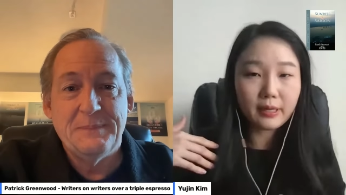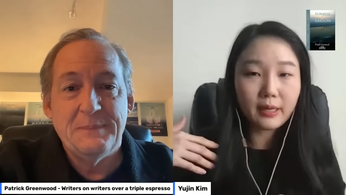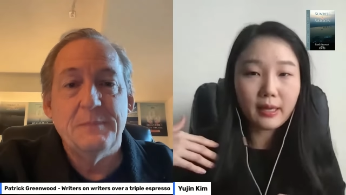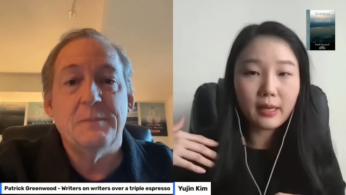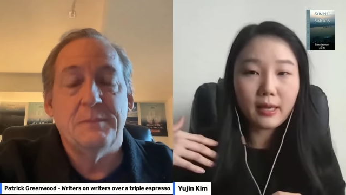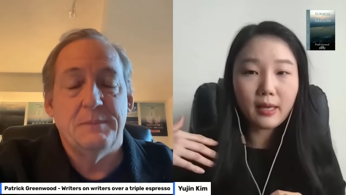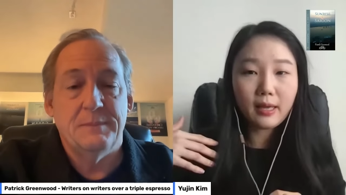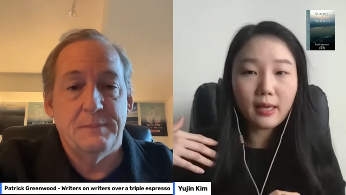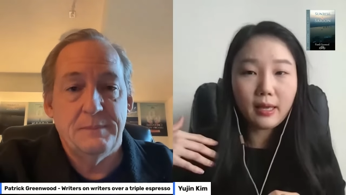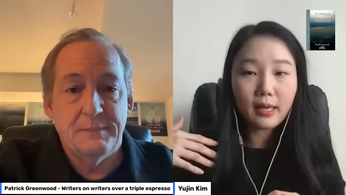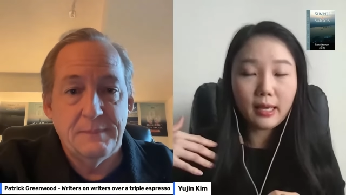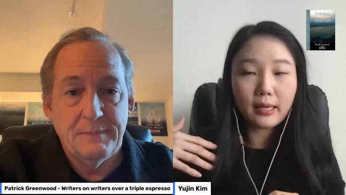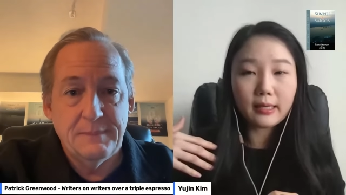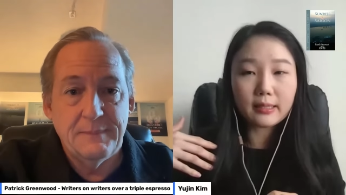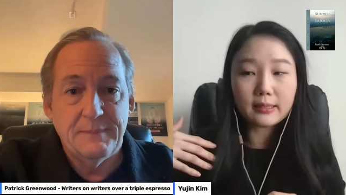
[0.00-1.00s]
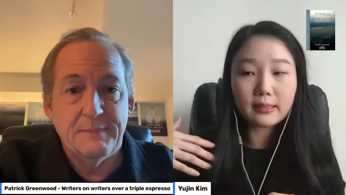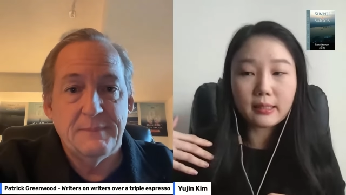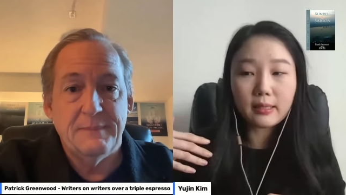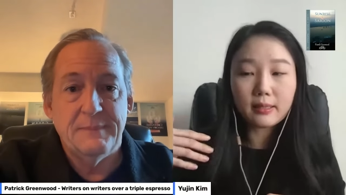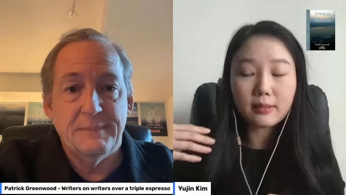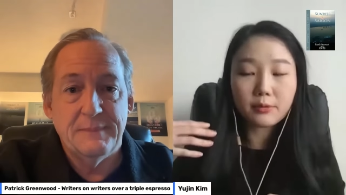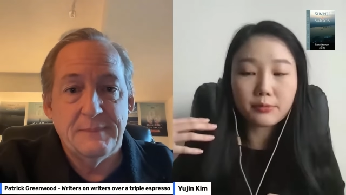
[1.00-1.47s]
Speaker 1: Mm-hmm. And
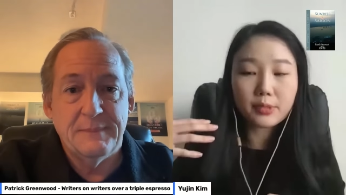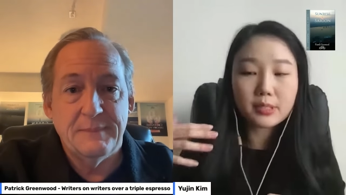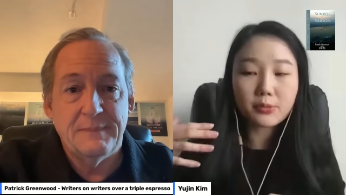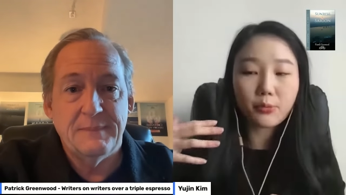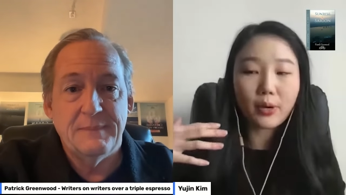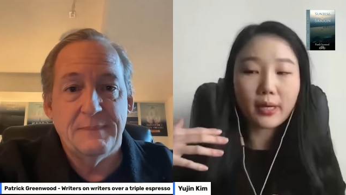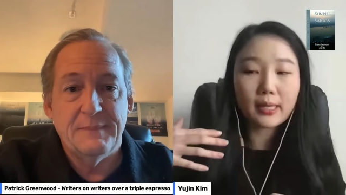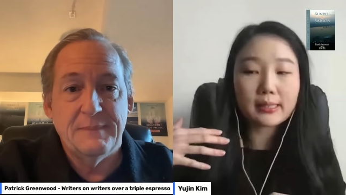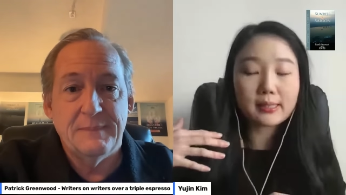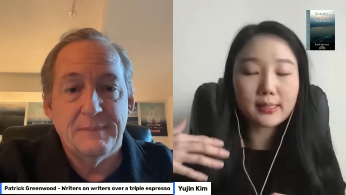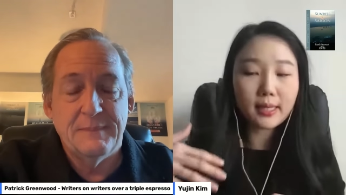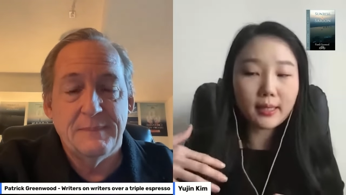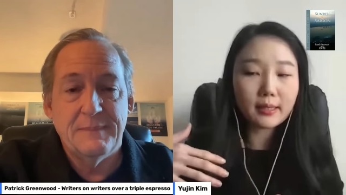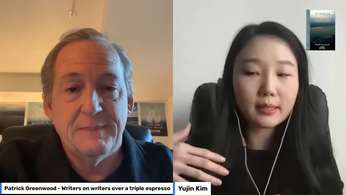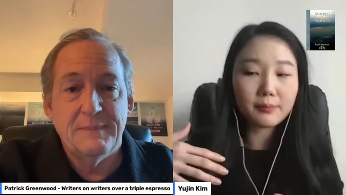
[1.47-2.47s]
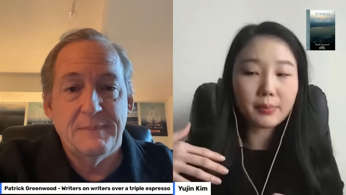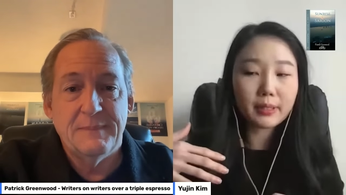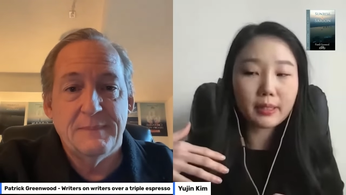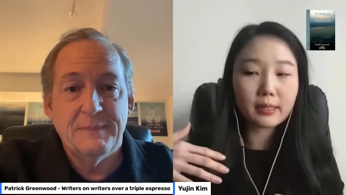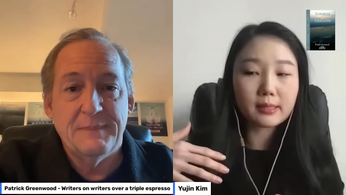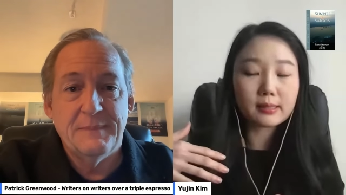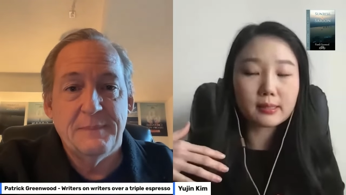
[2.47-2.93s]
the reason why I say it
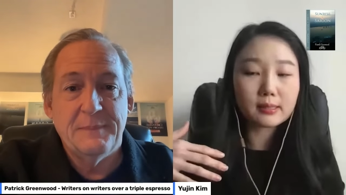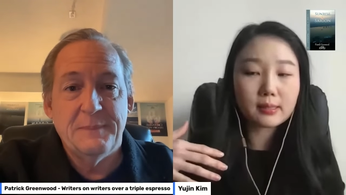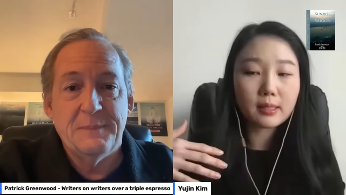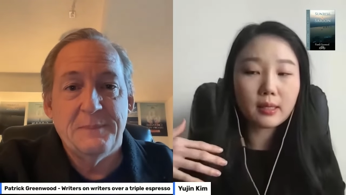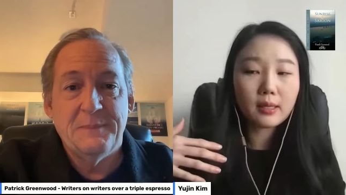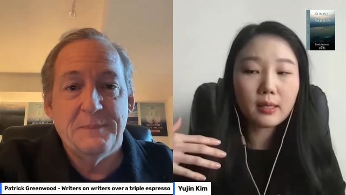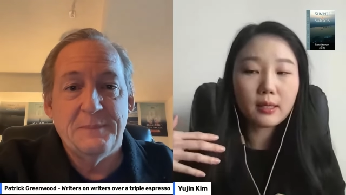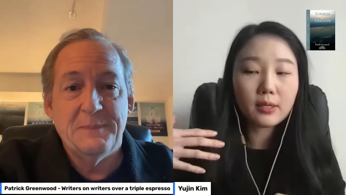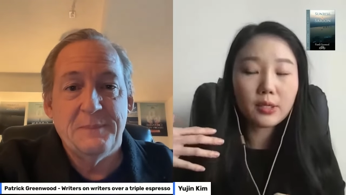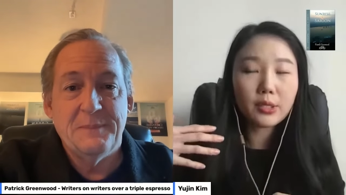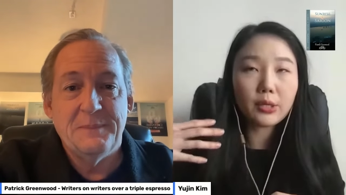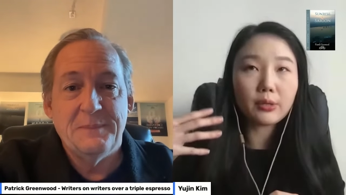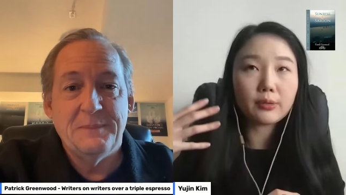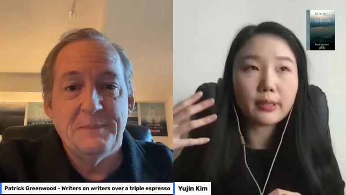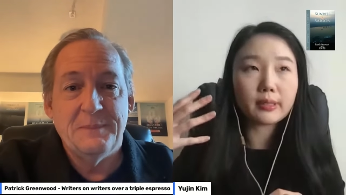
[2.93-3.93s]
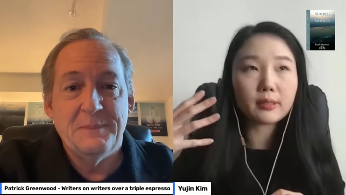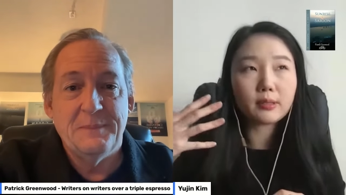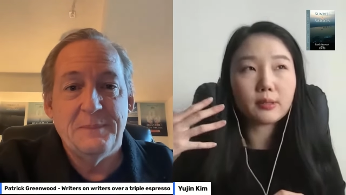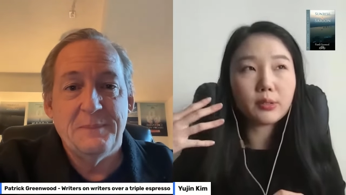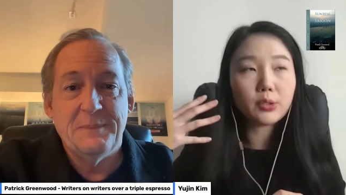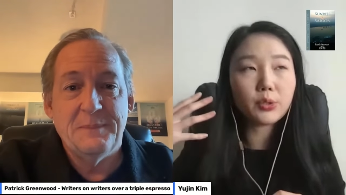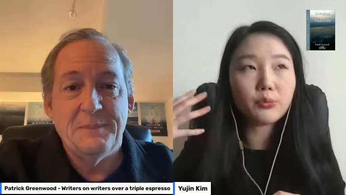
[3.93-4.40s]
because, you know, like
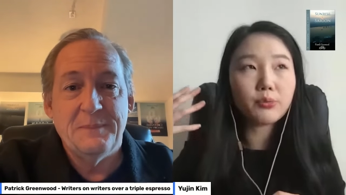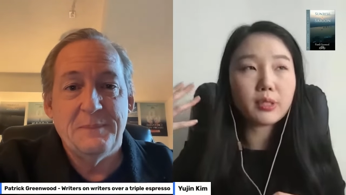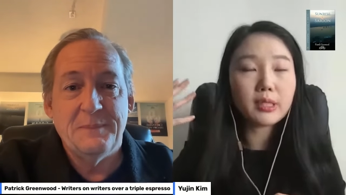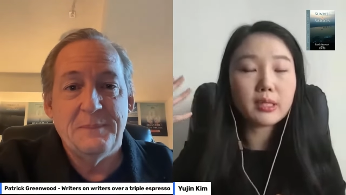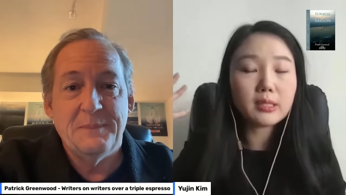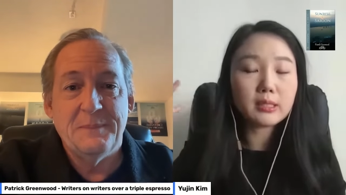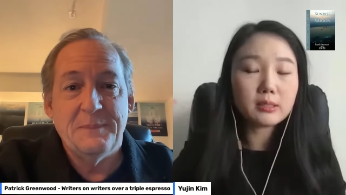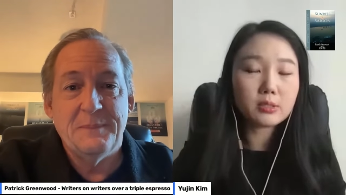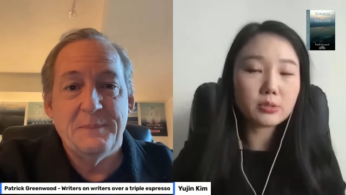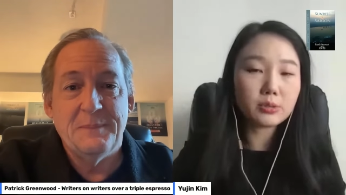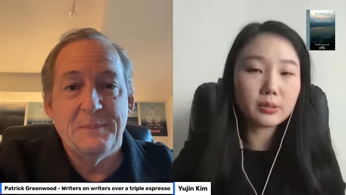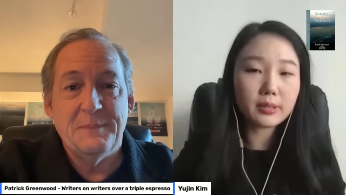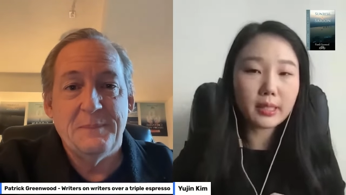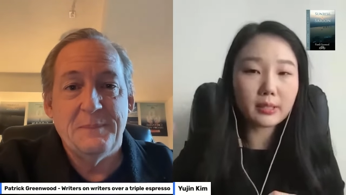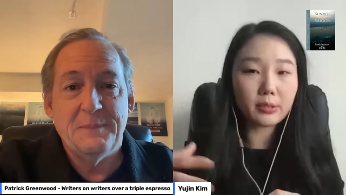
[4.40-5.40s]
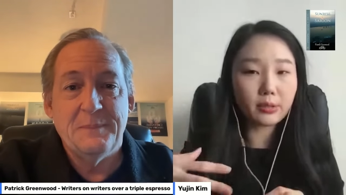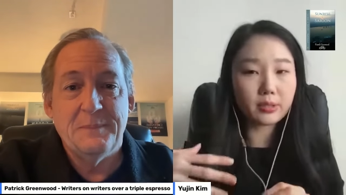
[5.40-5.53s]
you don't really need to look at